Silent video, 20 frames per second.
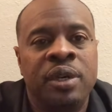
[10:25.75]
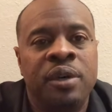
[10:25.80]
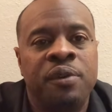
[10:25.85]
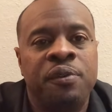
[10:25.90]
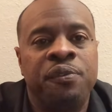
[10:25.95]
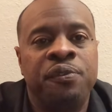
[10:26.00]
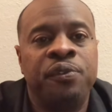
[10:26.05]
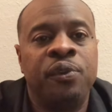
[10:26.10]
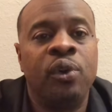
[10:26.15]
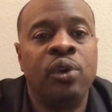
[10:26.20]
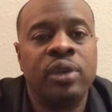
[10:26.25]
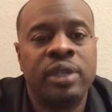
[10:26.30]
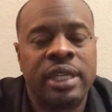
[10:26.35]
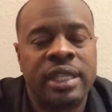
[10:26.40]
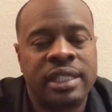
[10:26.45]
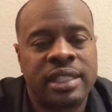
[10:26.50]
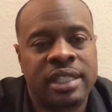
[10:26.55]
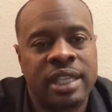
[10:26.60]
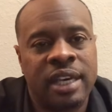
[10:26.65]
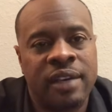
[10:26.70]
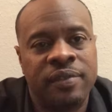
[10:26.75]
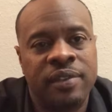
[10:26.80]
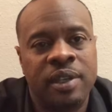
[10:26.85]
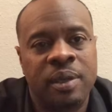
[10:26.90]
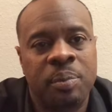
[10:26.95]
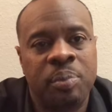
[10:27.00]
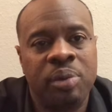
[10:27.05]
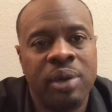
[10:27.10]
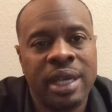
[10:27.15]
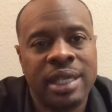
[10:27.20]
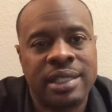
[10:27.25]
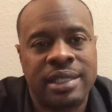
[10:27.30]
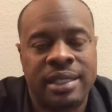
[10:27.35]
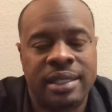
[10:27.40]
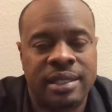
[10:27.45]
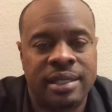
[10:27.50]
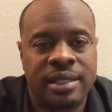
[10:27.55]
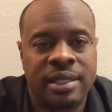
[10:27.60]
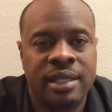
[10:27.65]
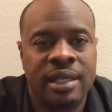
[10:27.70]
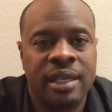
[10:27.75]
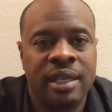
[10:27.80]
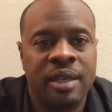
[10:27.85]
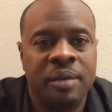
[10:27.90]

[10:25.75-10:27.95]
fullness of your presence